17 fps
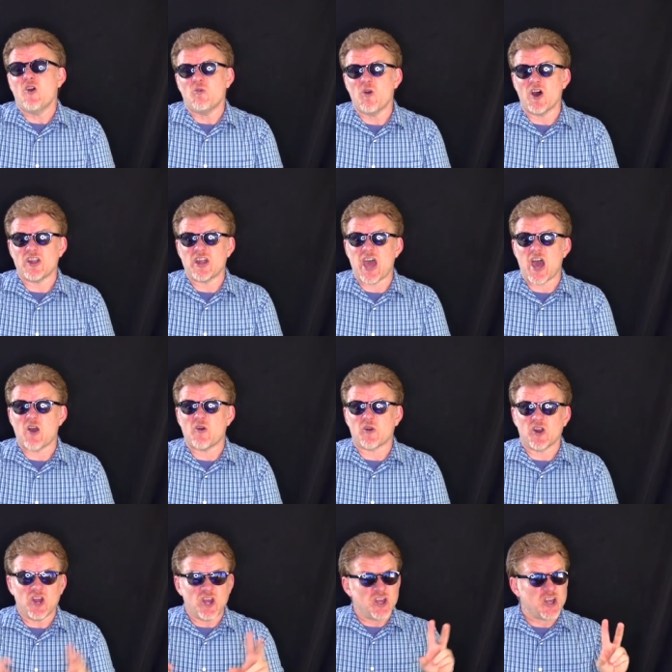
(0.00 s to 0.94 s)
what
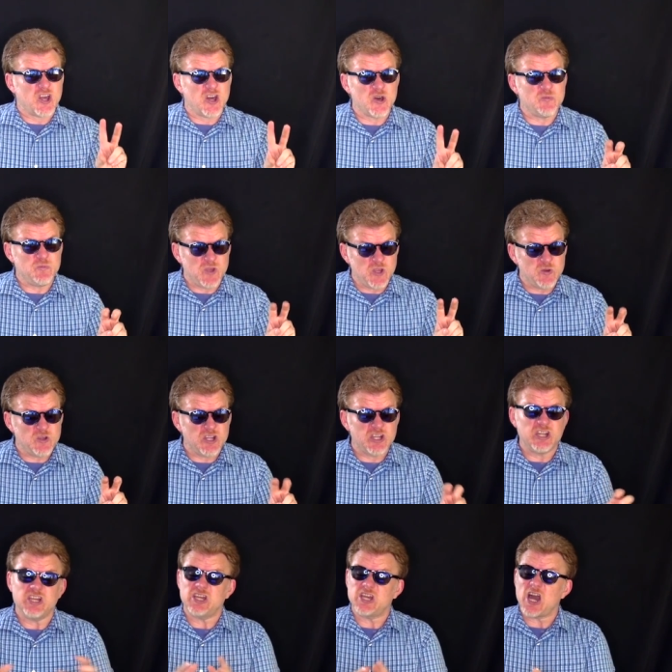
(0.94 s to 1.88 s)
our
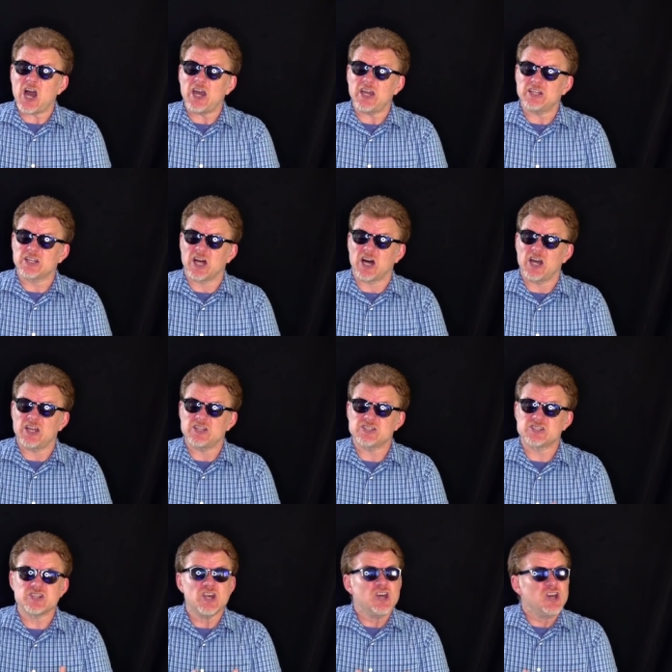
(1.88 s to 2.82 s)
community
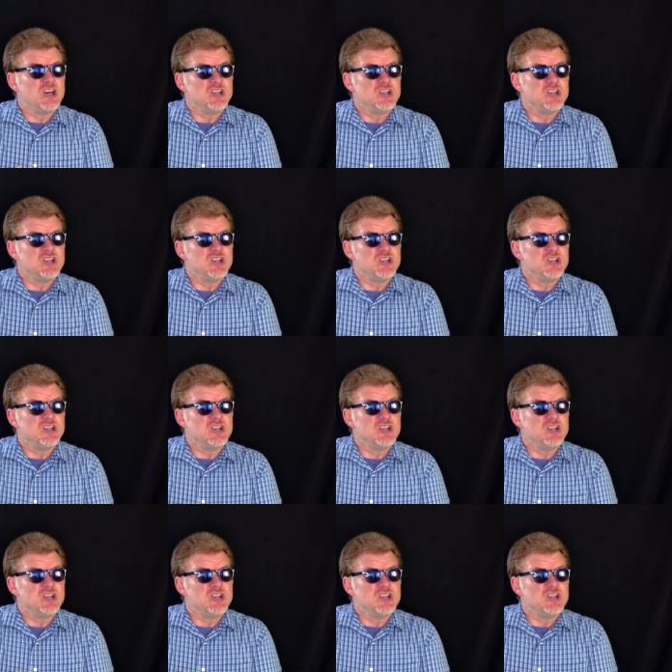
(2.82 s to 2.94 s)
guidelines